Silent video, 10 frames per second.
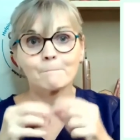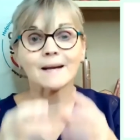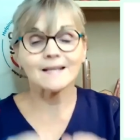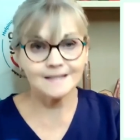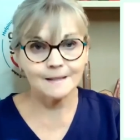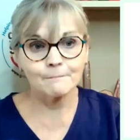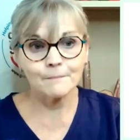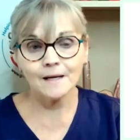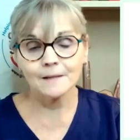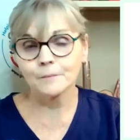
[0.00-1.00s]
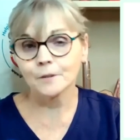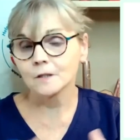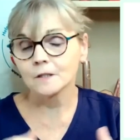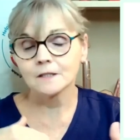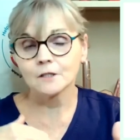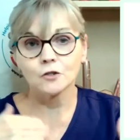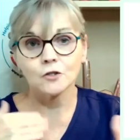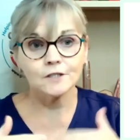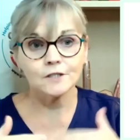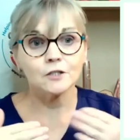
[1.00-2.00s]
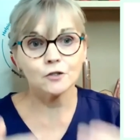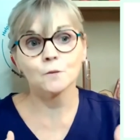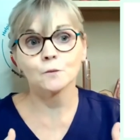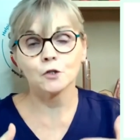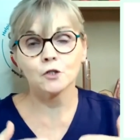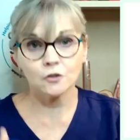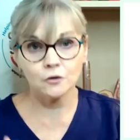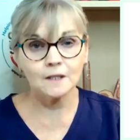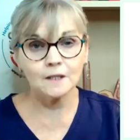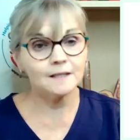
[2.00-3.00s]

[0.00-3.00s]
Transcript: biggest impact because using a toothbrush thoroughly,